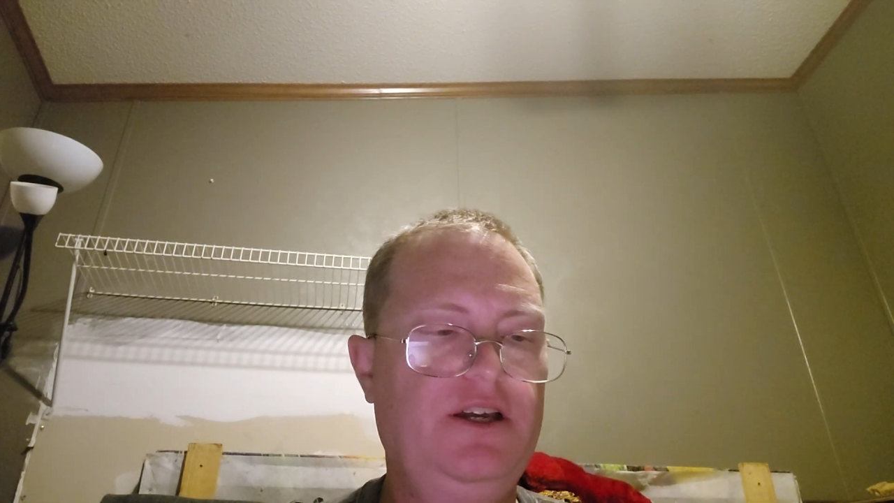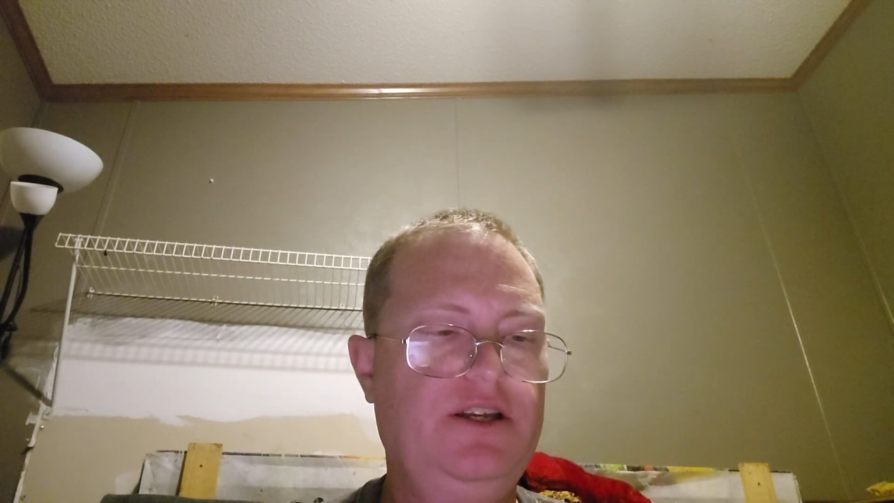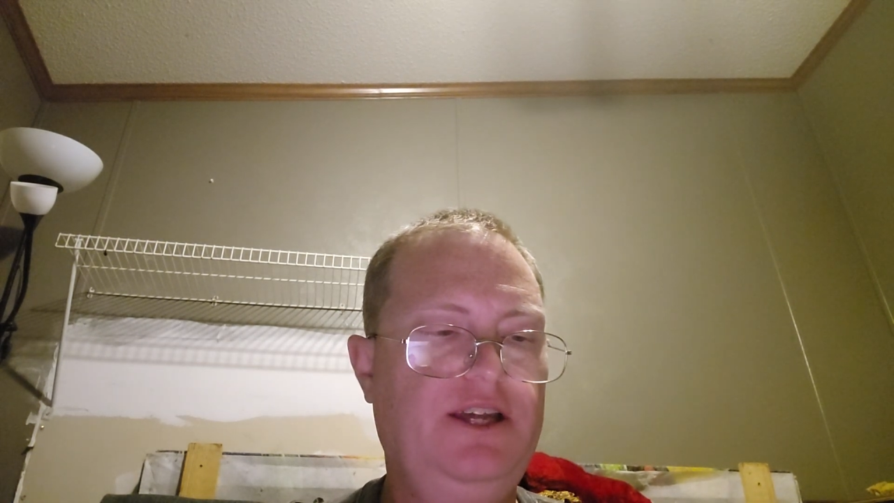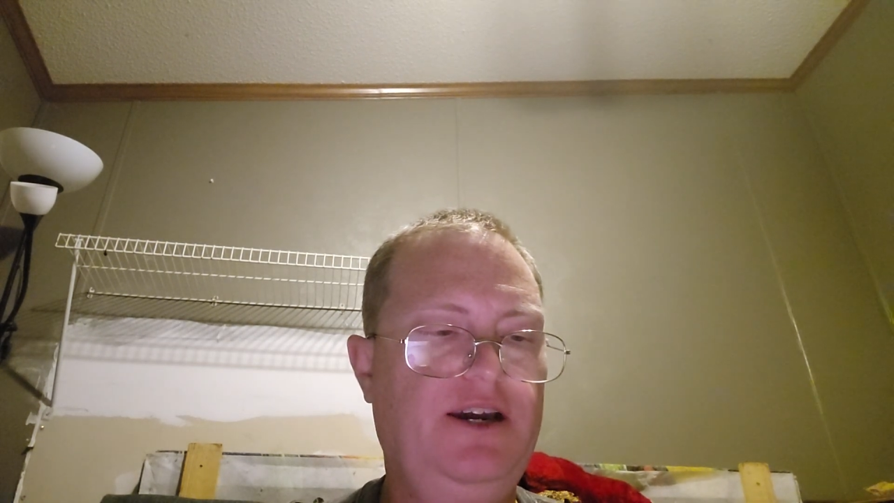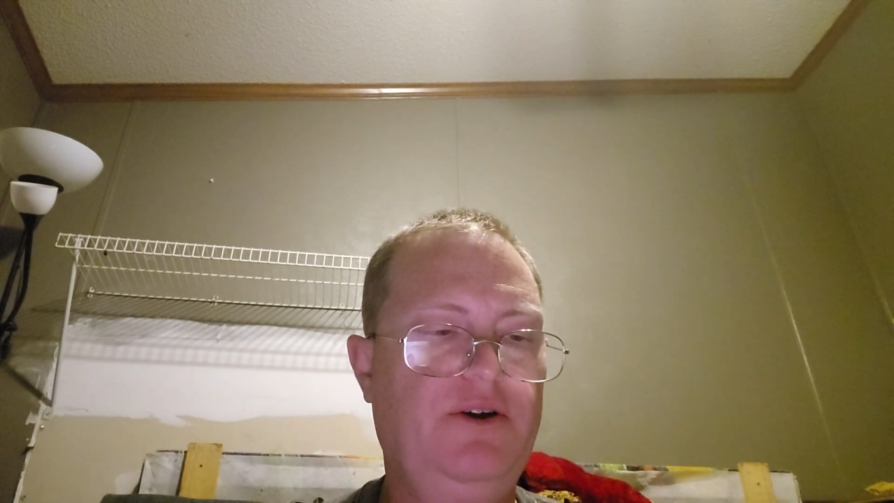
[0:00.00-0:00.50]

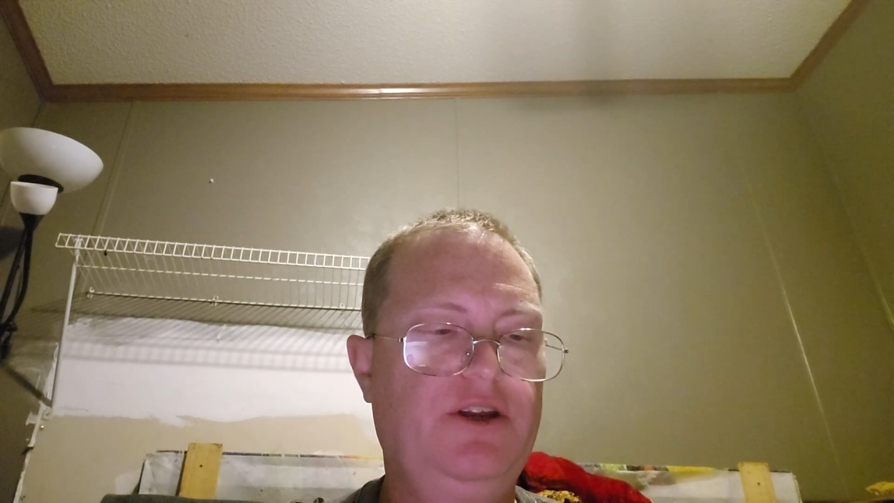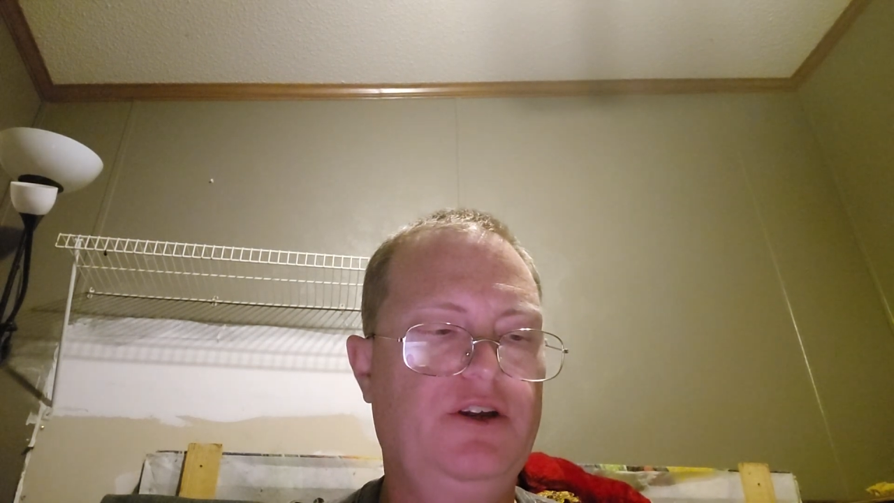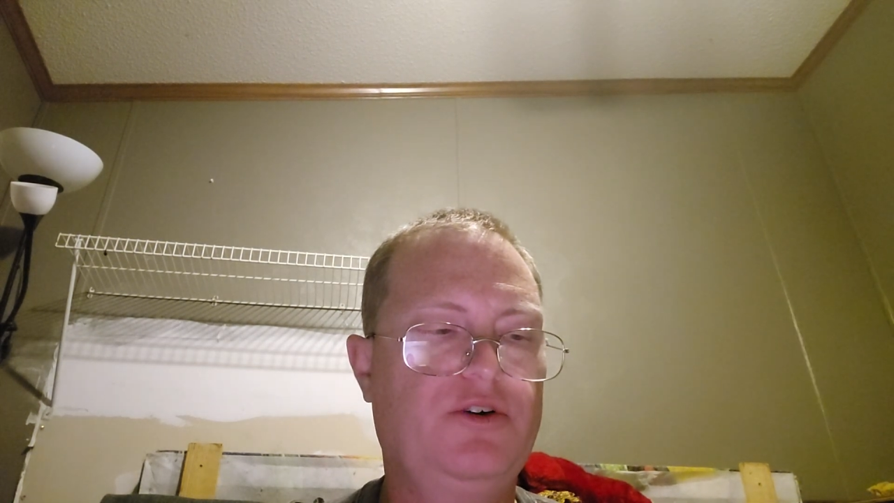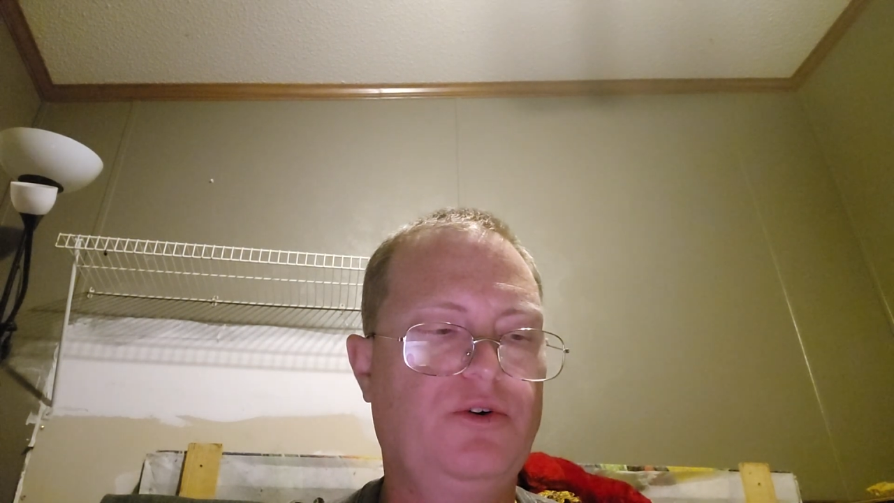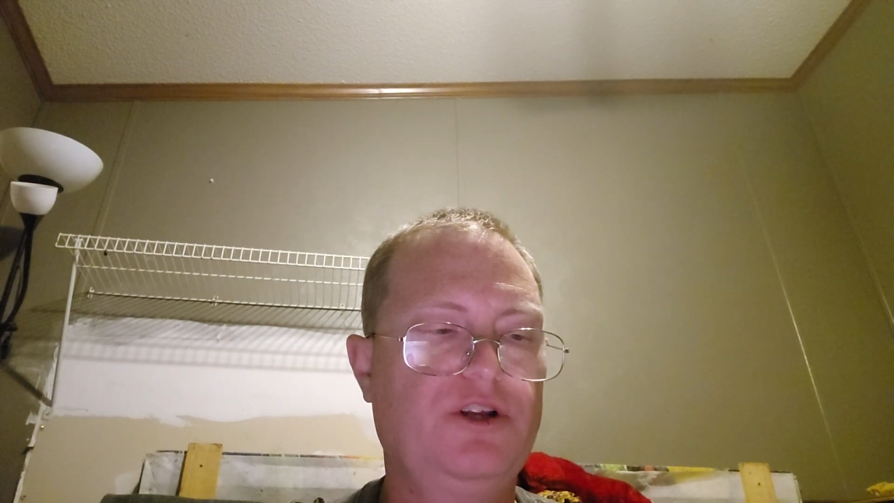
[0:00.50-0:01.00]
Now, in
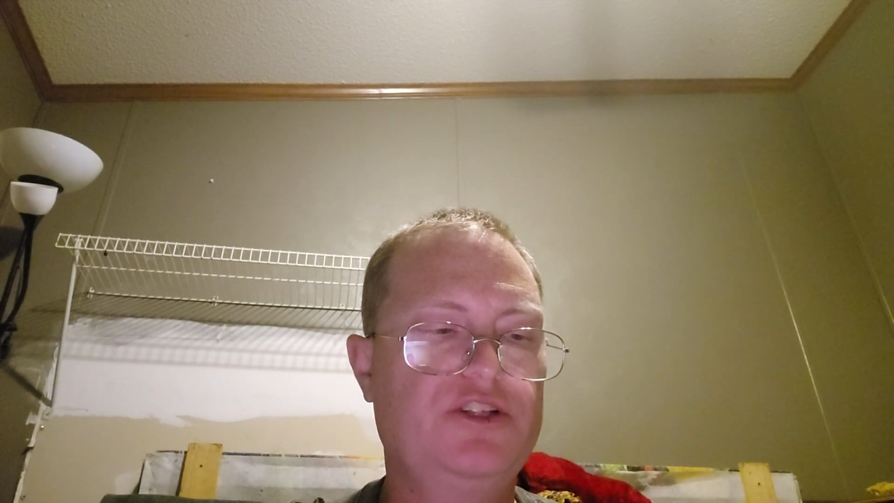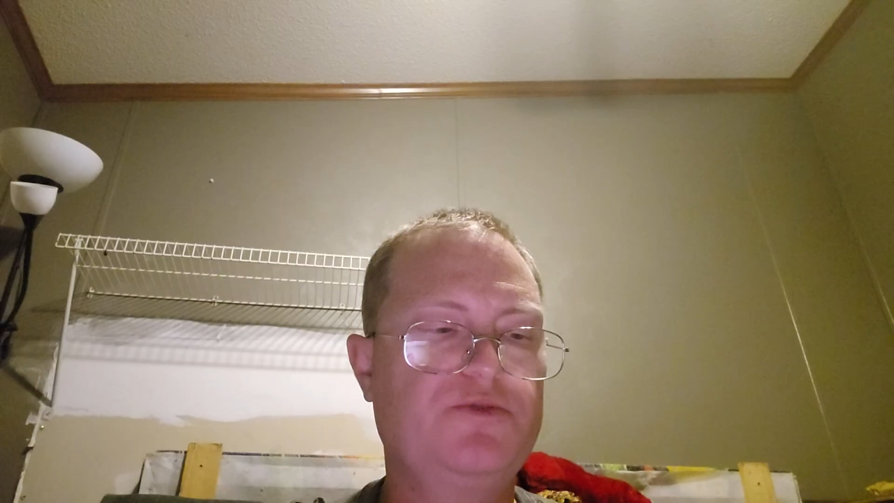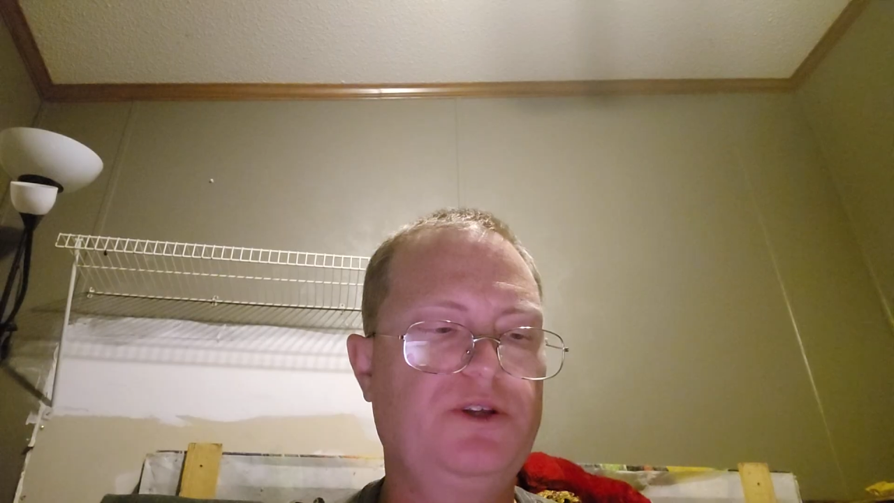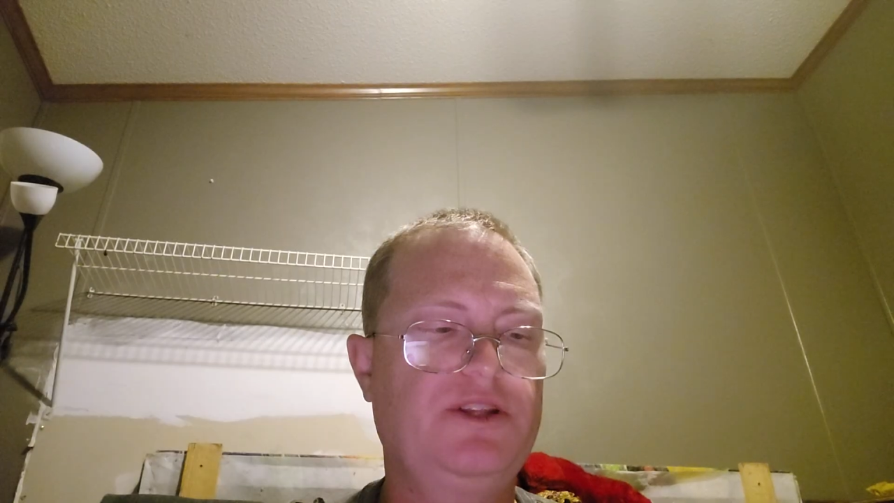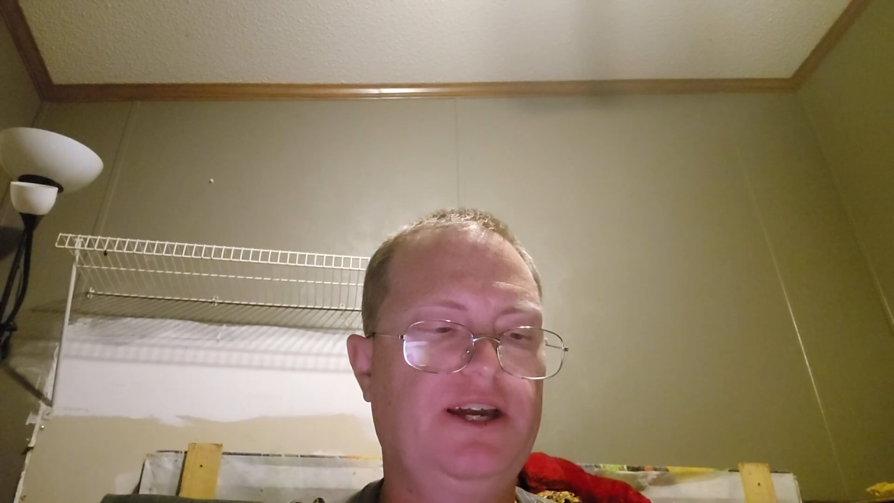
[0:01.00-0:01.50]
accordance with